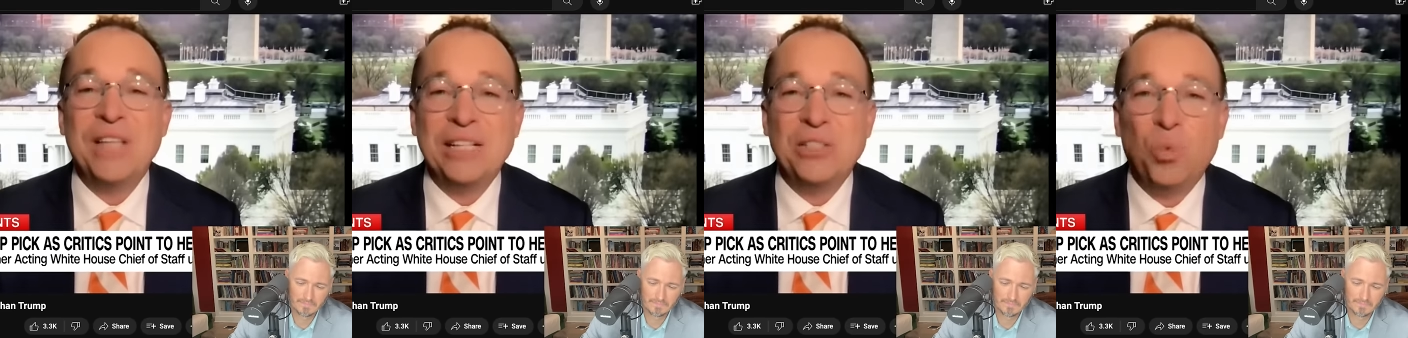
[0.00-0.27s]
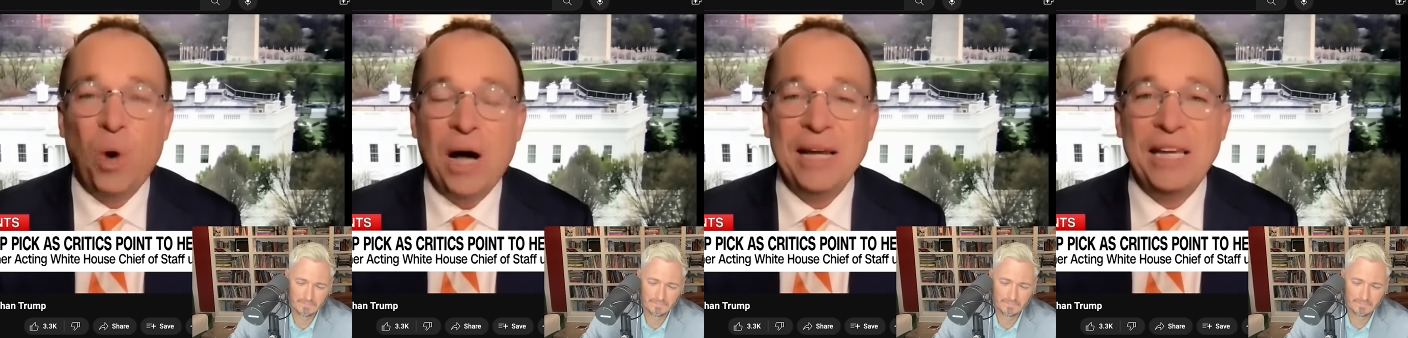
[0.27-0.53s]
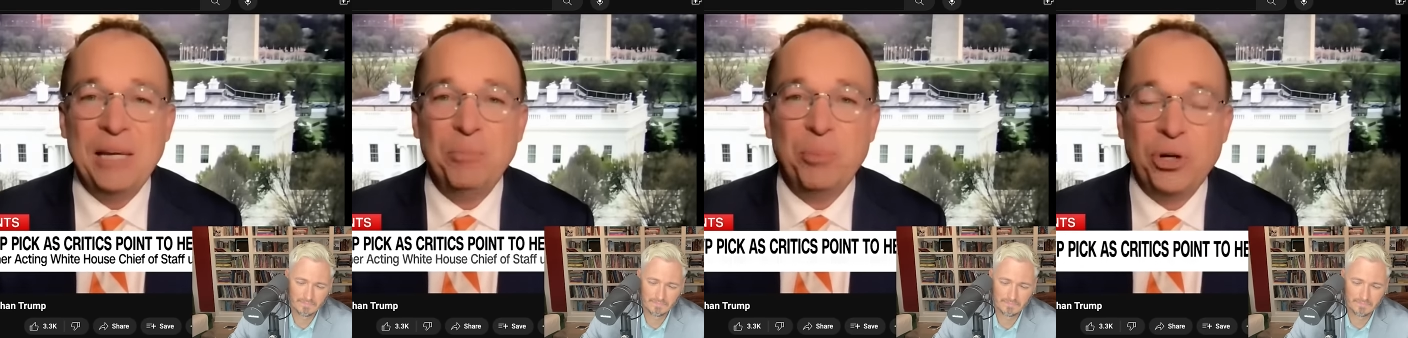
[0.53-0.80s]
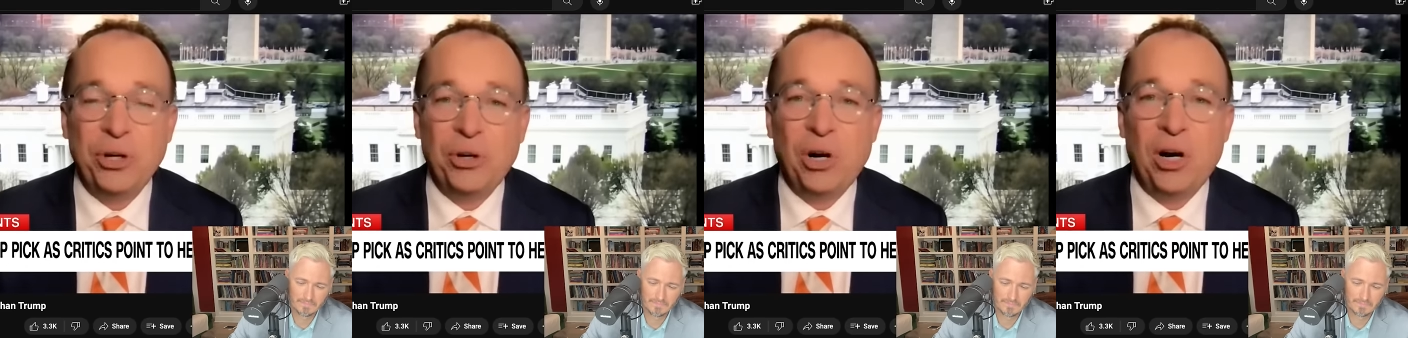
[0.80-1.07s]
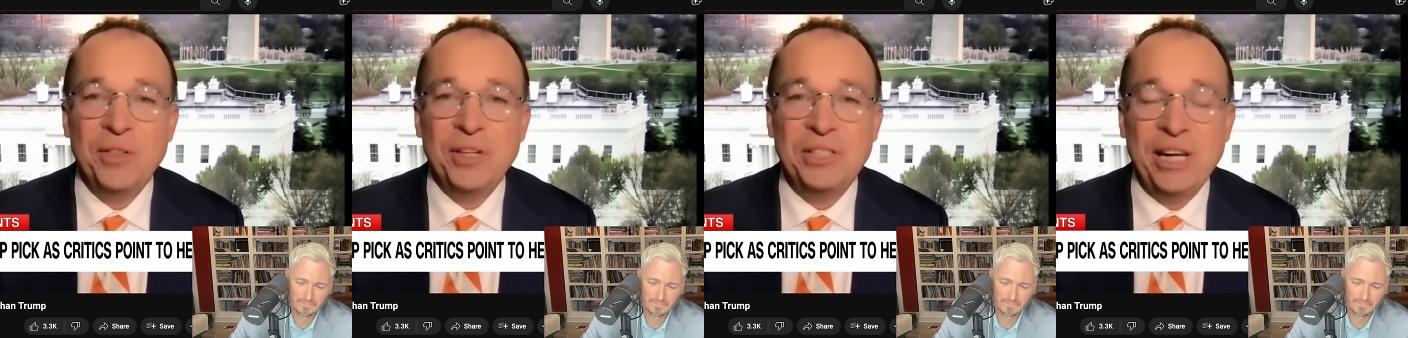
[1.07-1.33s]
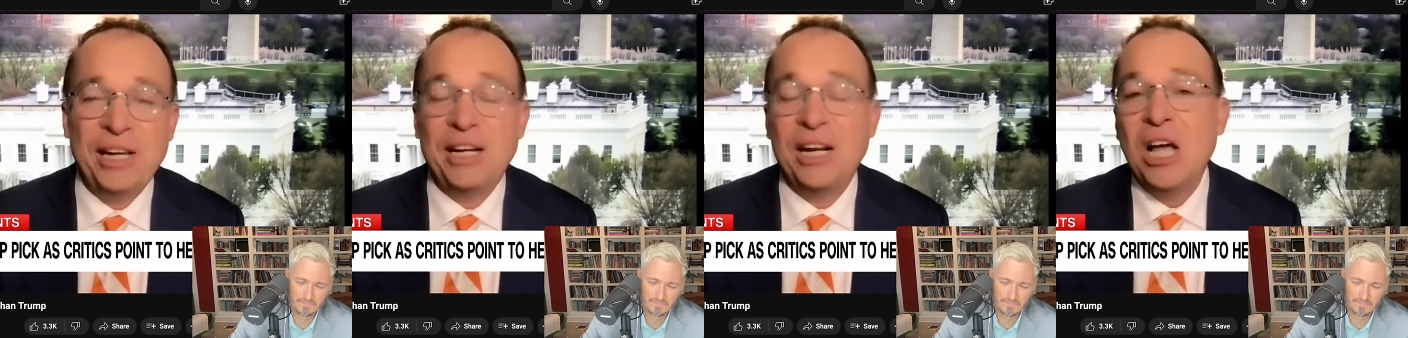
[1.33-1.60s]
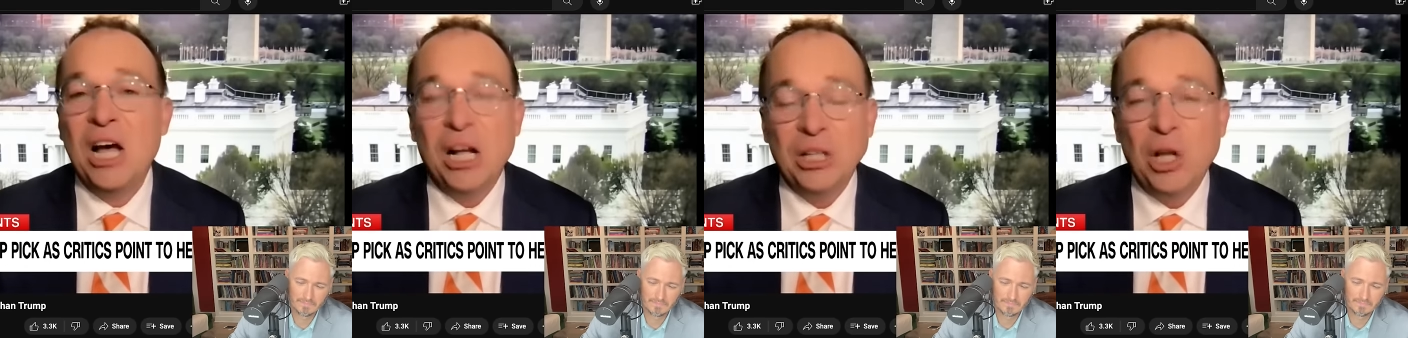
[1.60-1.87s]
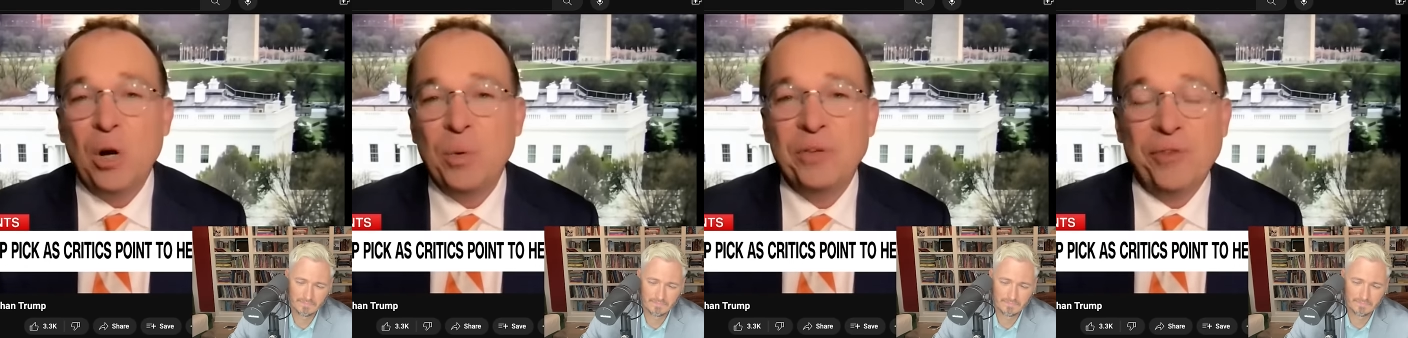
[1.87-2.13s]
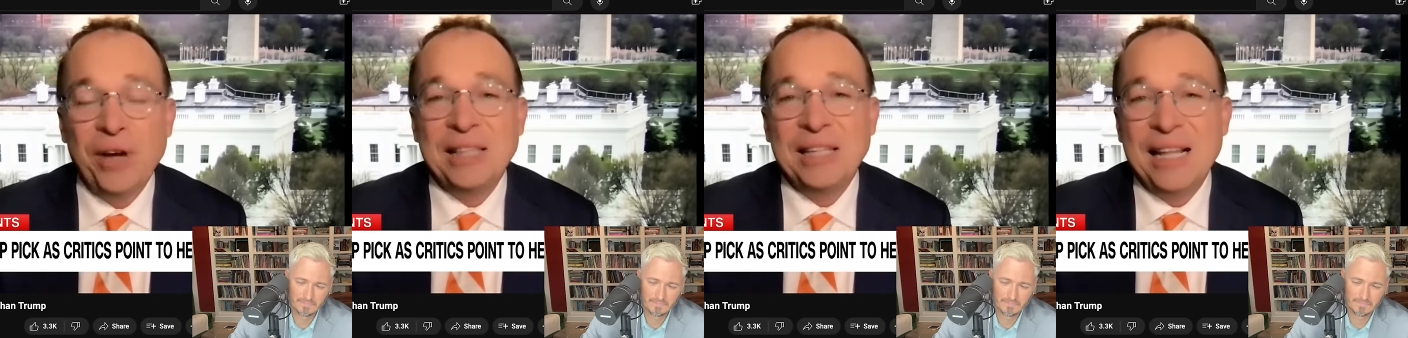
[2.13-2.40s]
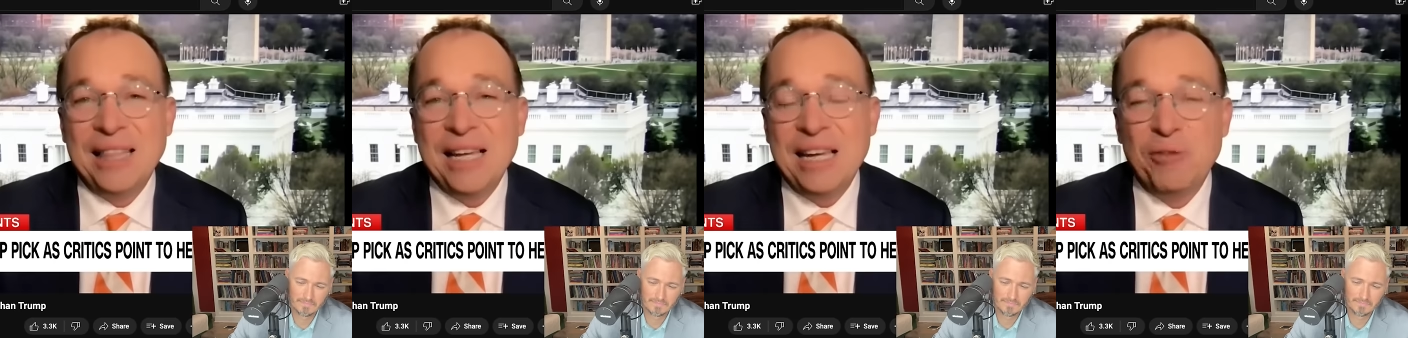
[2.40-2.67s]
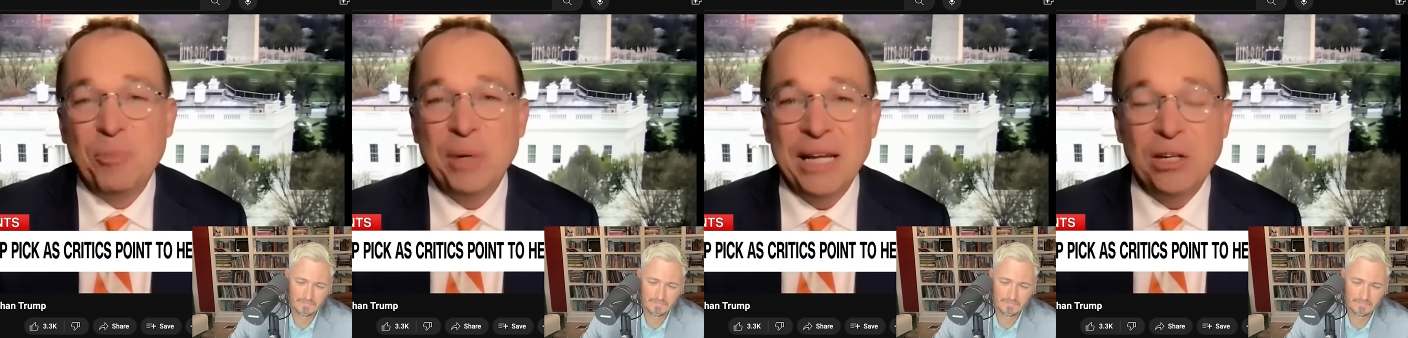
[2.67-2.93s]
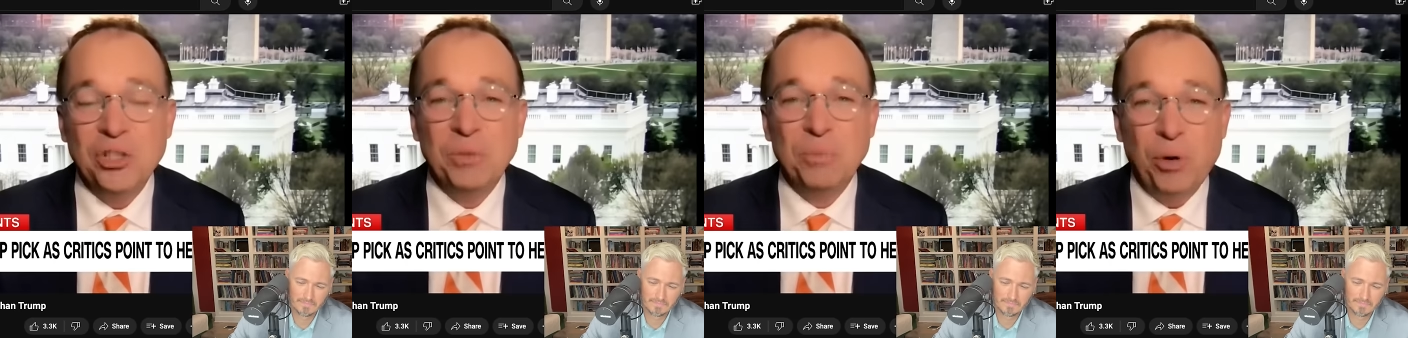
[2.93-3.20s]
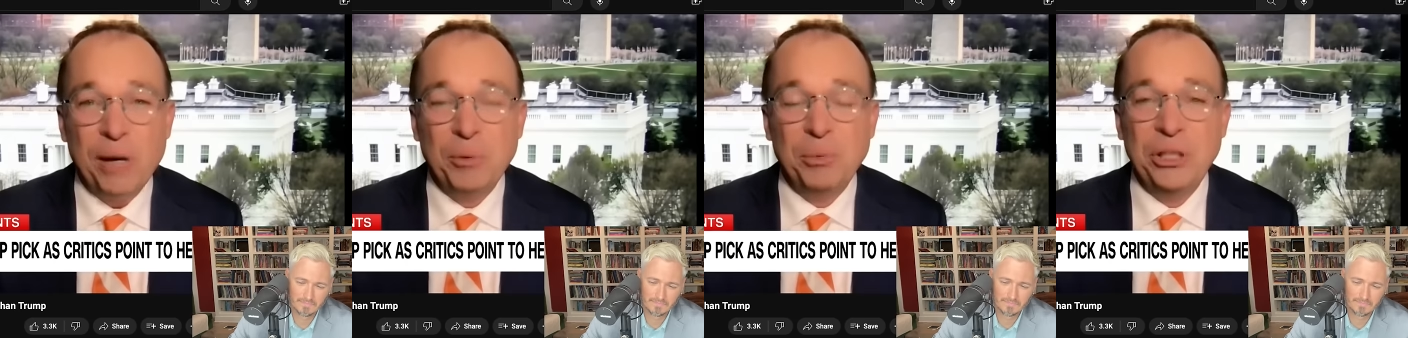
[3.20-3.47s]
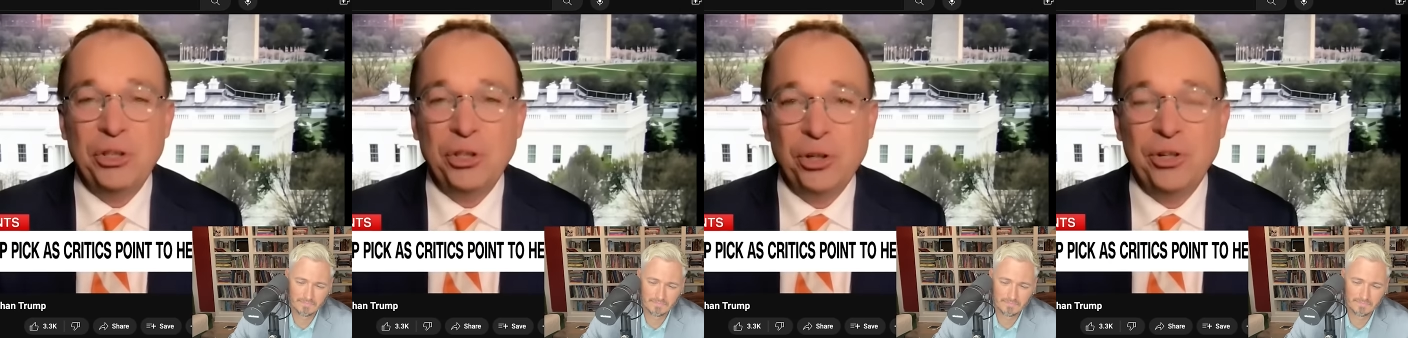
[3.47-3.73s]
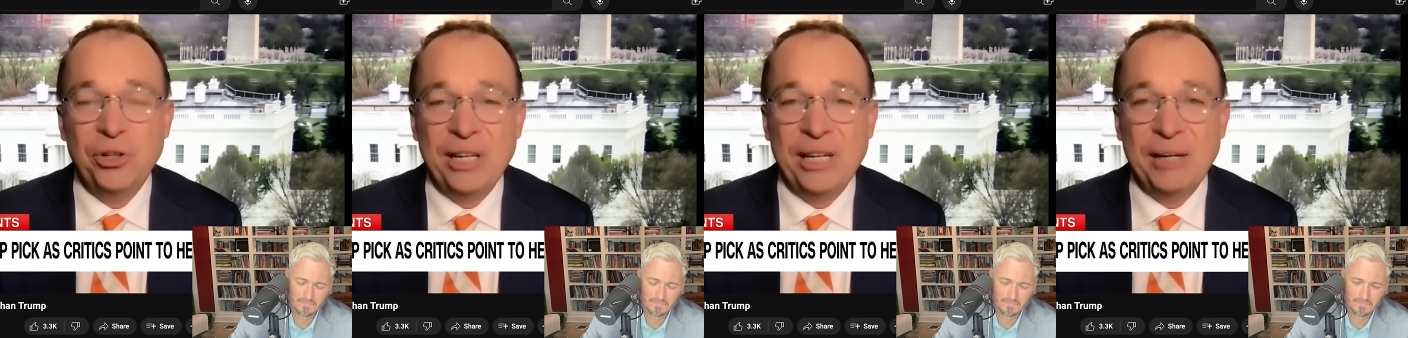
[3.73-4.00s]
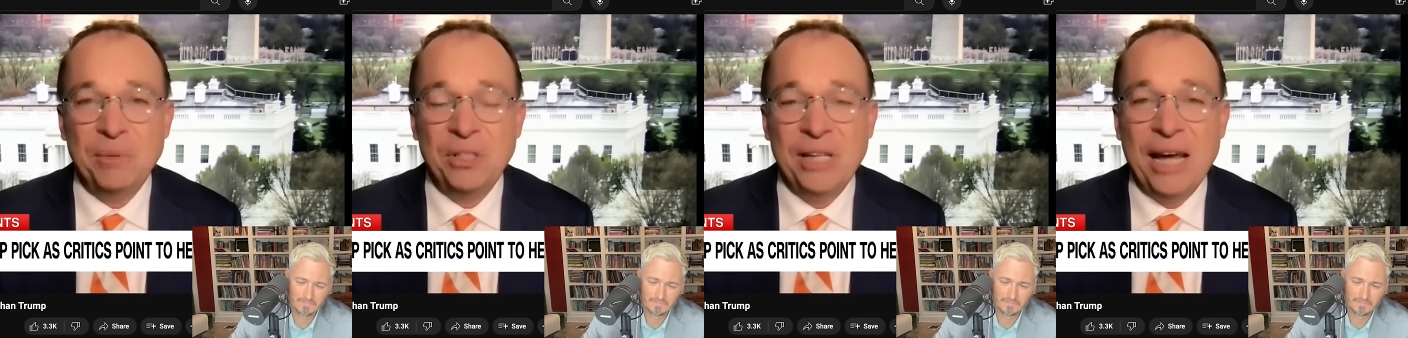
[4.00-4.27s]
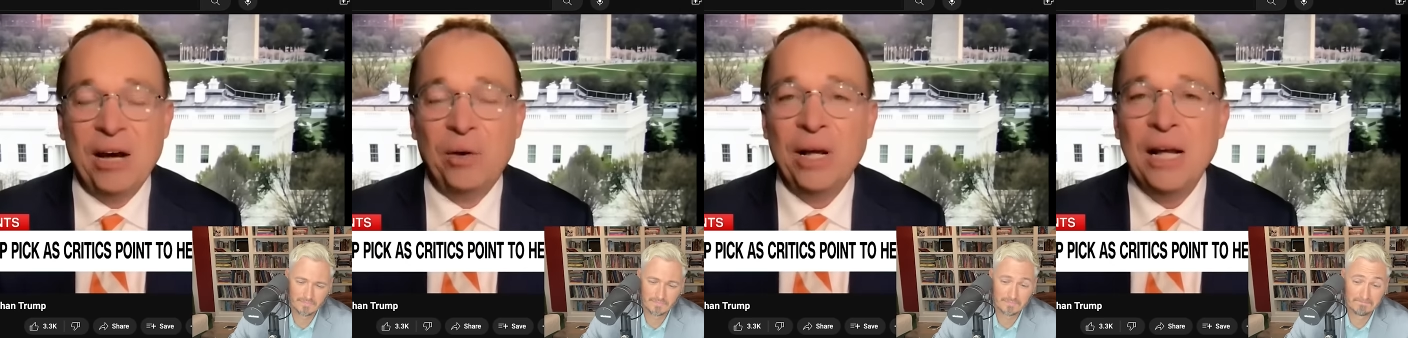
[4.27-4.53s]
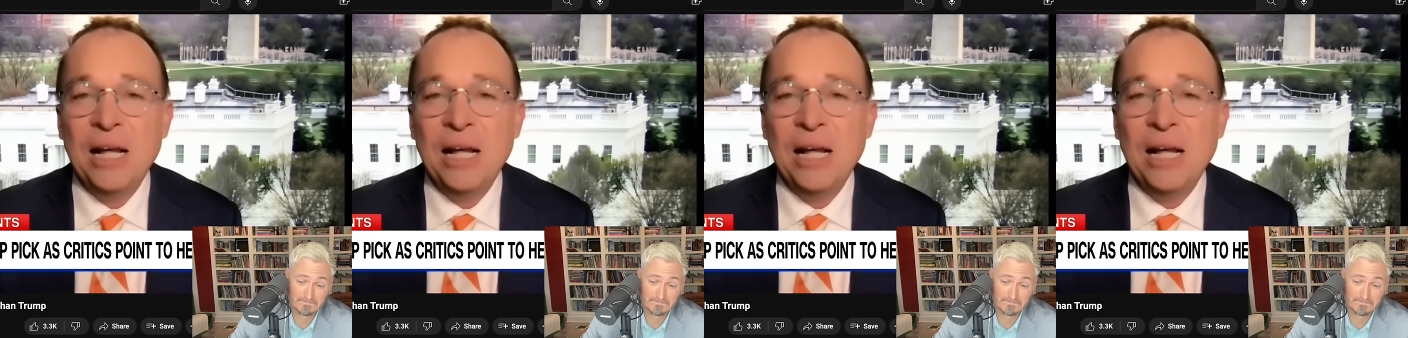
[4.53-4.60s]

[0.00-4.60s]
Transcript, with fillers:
Speaker 1: That's why he put her on the ticket, along with the fact that I think everybody else probably turned him down.